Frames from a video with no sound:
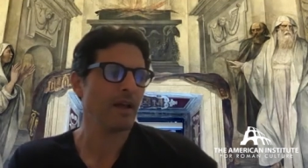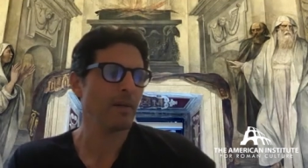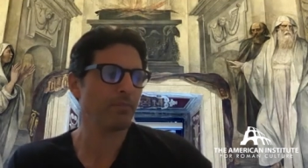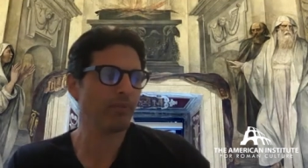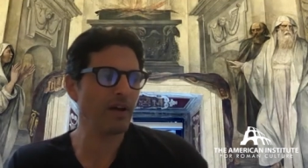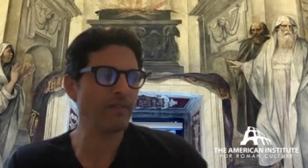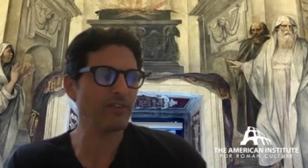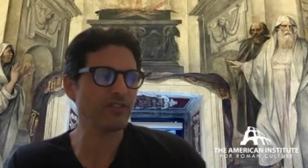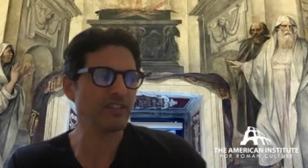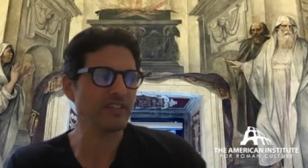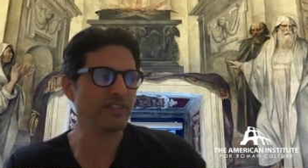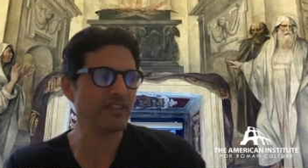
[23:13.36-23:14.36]

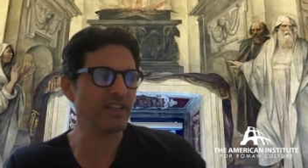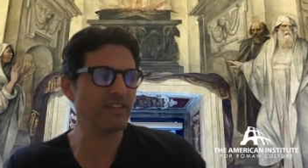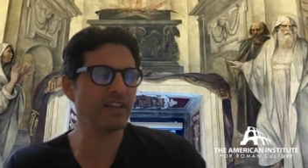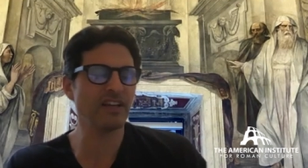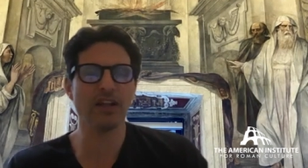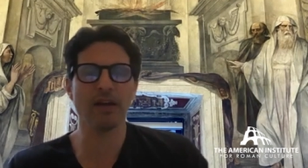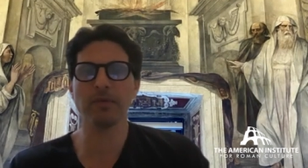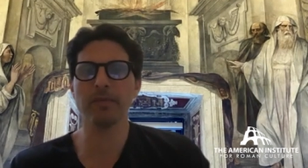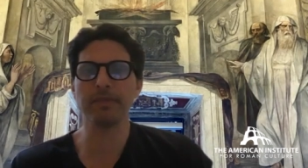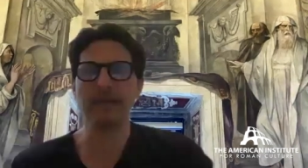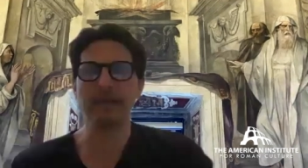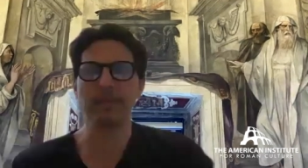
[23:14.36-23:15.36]
prophecies. And then a number
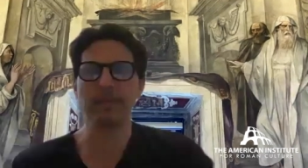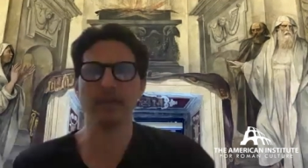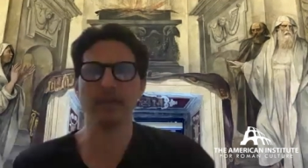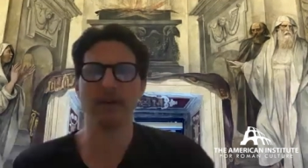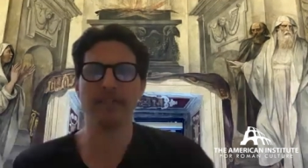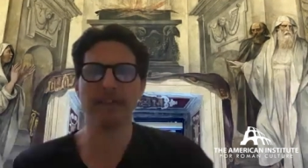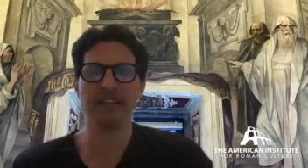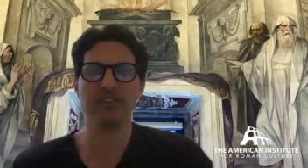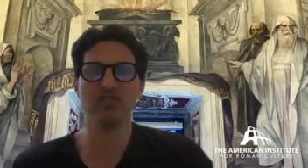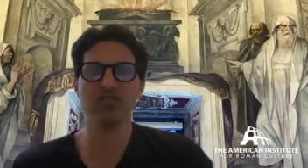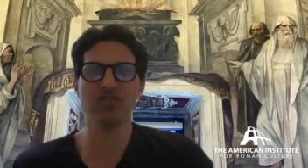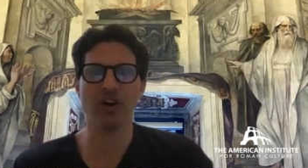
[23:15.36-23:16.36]
of people are then
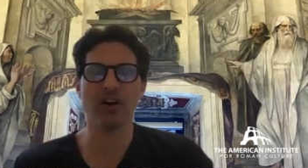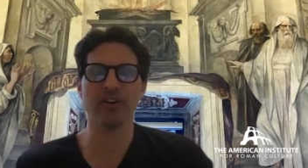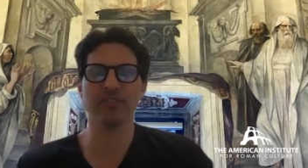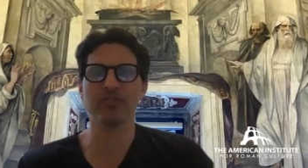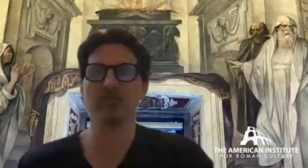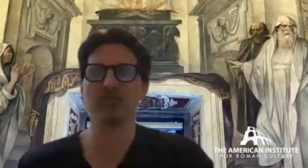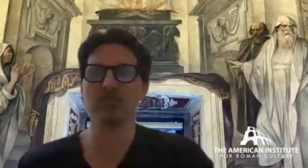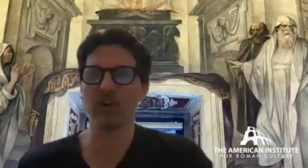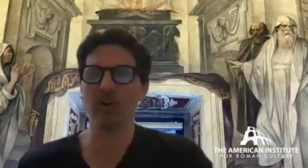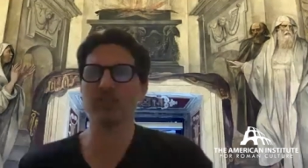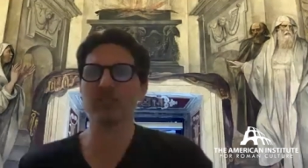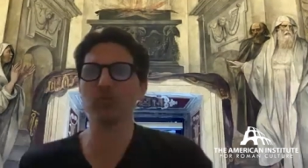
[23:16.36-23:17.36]
in charge,
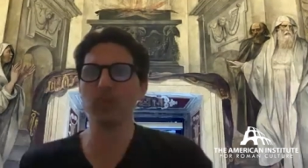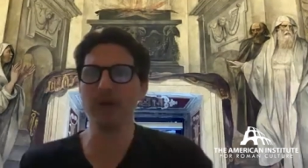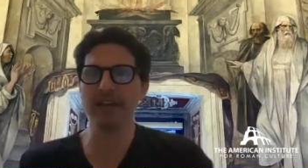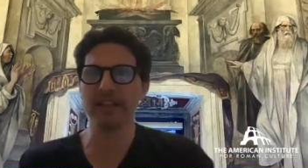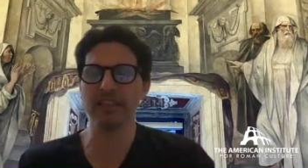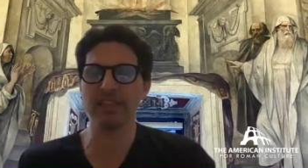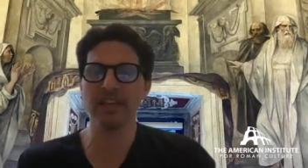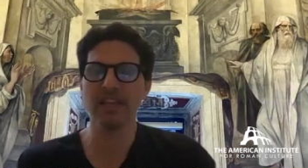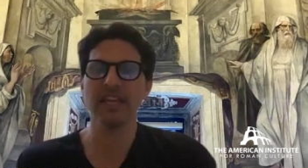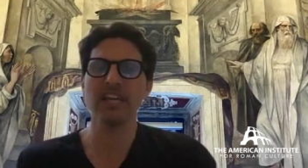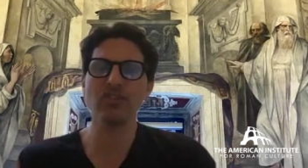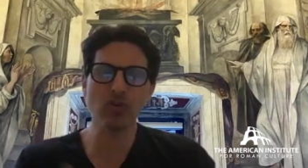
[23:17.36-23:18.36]
charged with
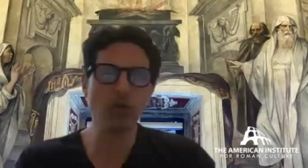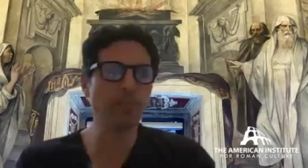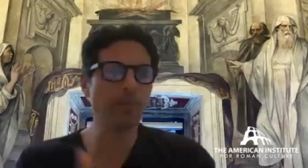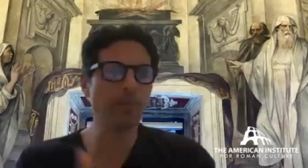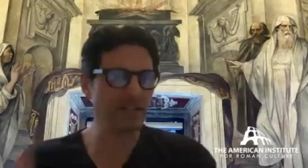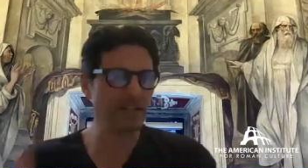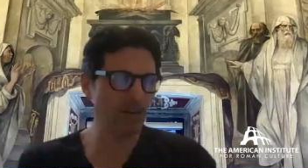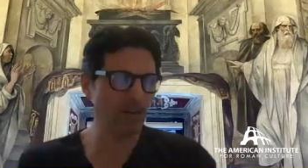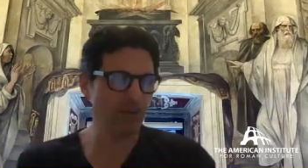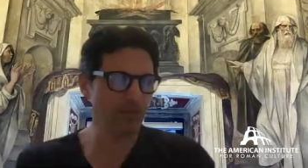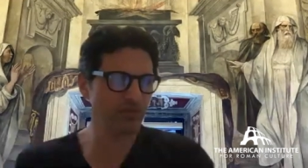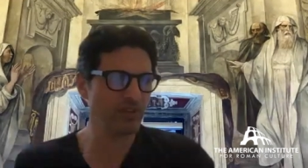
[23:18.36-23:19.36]
interpreting
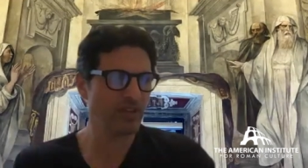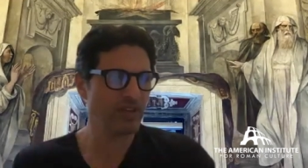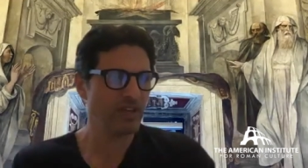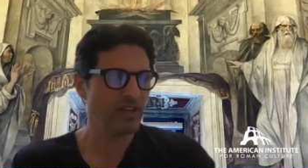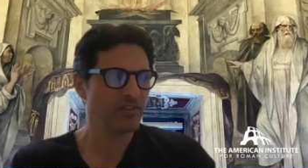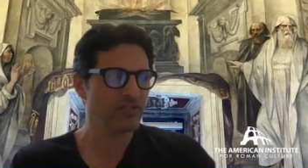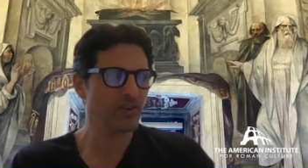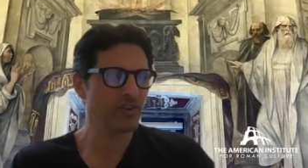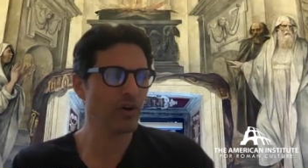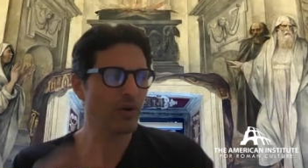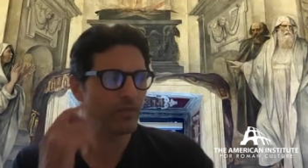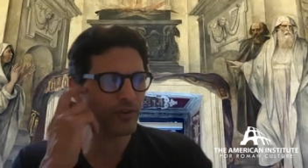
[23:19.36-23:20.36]
those.
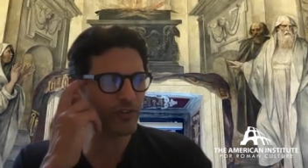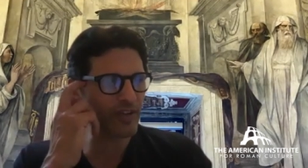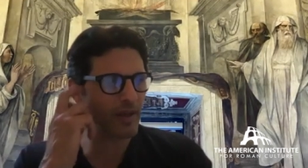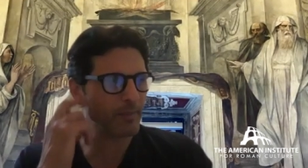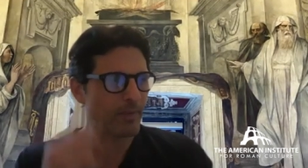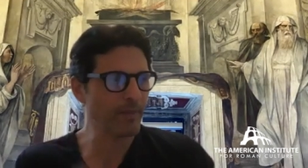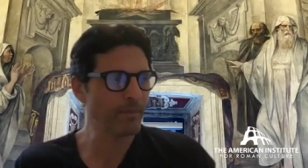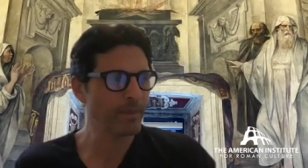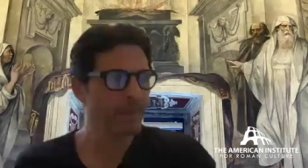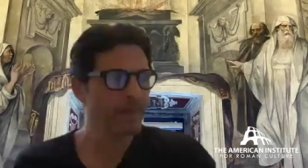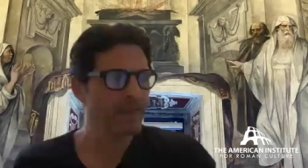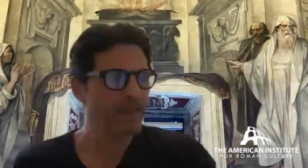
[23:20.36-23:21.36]
So, for example,
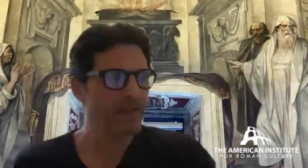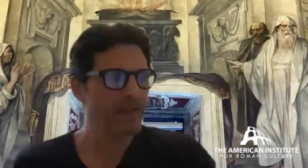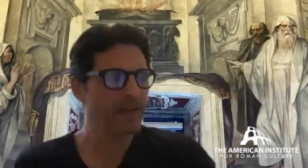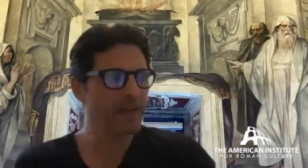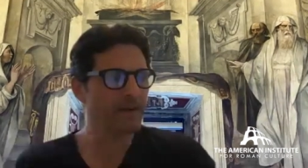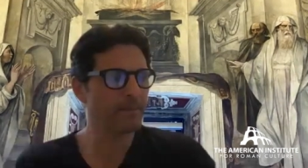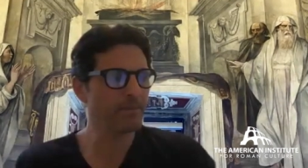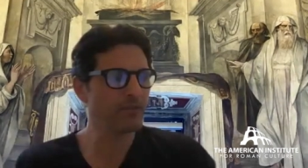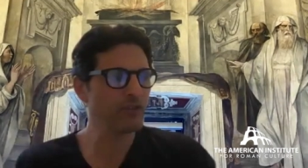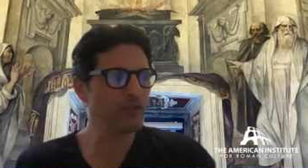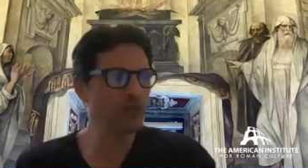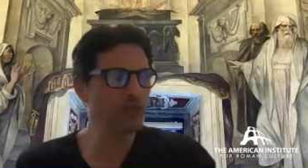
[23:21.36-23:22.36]

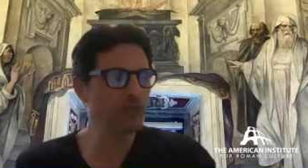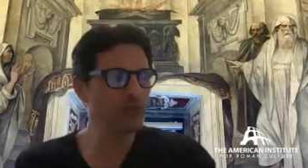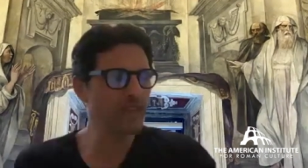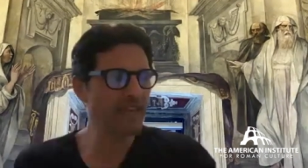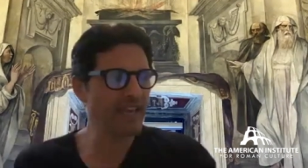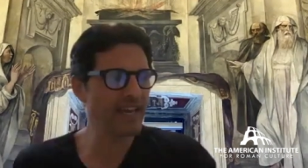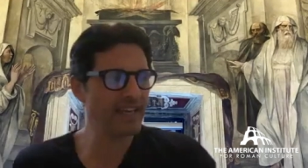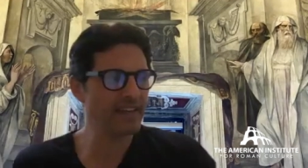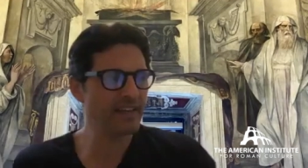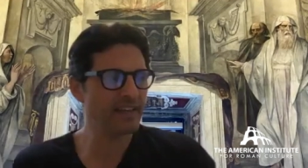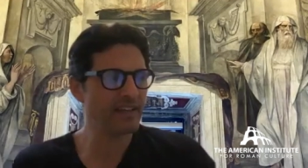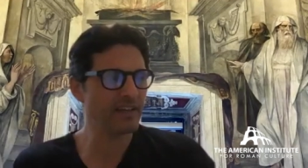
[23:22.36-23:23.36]
you
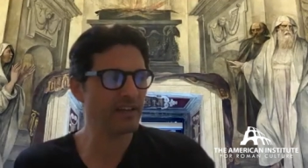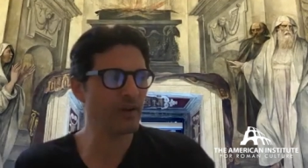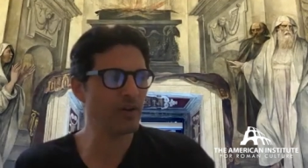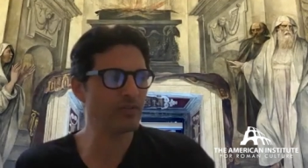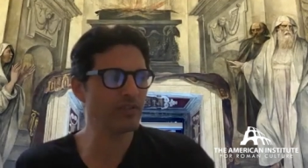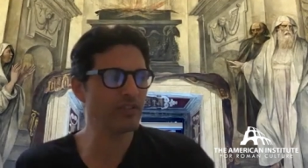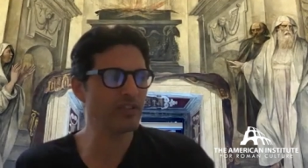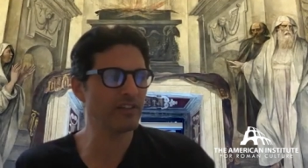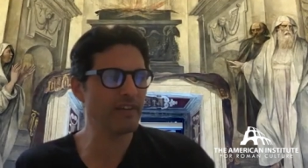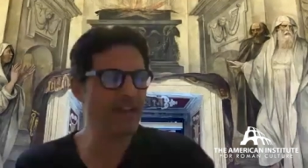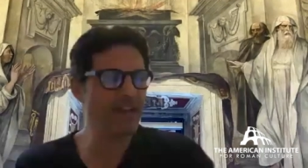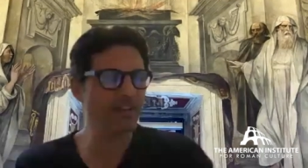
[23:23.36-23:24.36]
can go to the
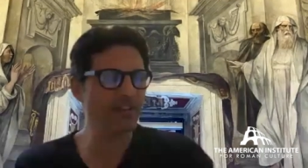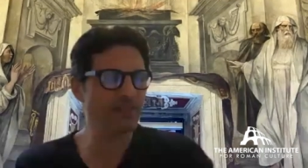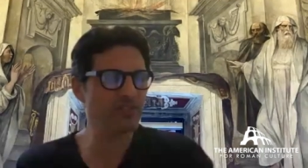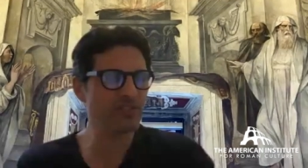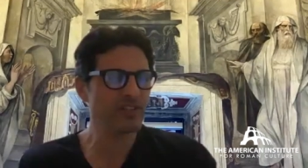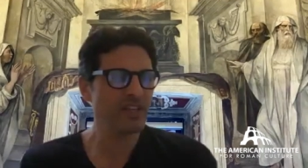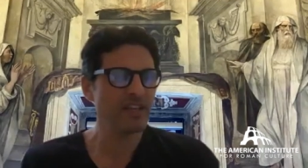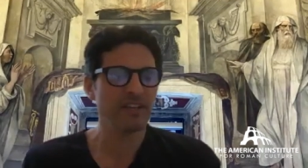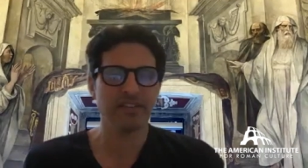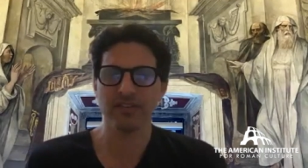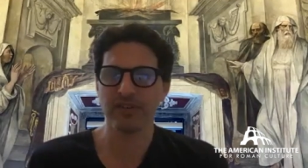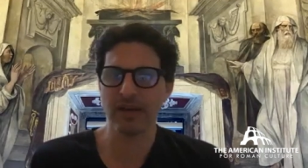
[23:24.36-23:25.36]
diviners.
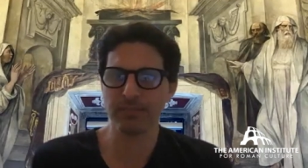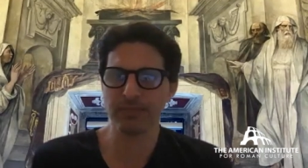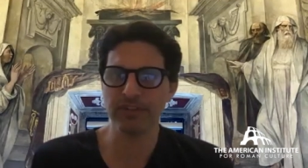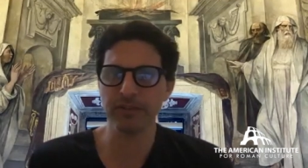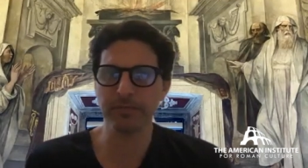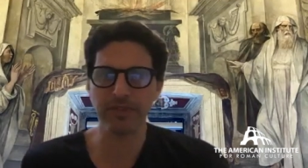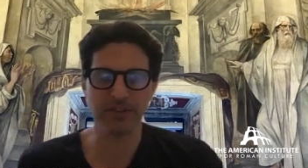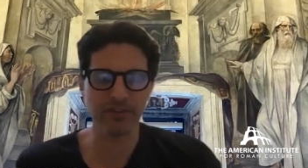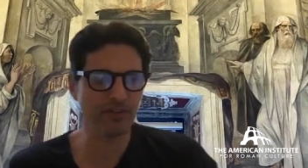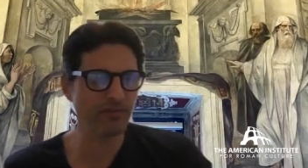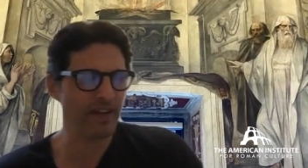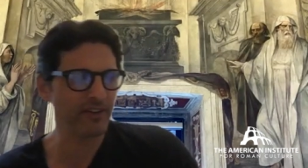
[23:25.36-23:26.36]
They're not priests, but they're
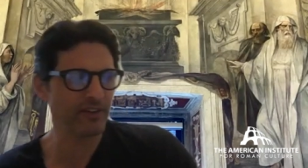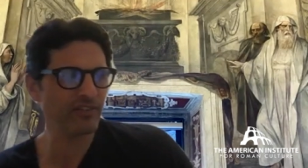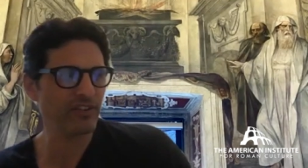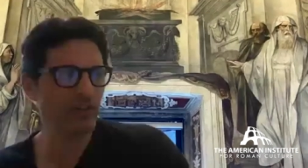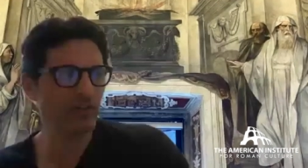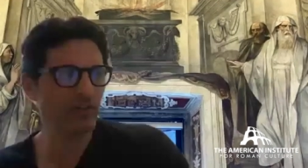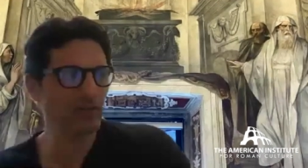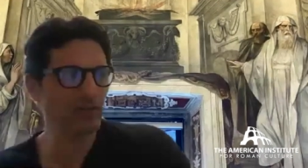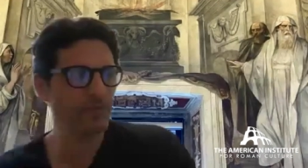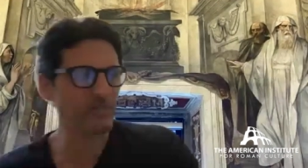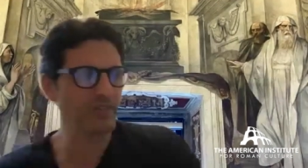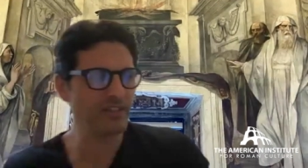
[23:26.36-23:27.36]
diviners, the
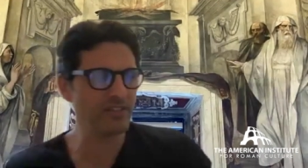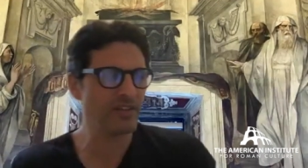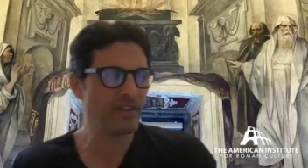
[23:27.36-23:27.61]
haruspices,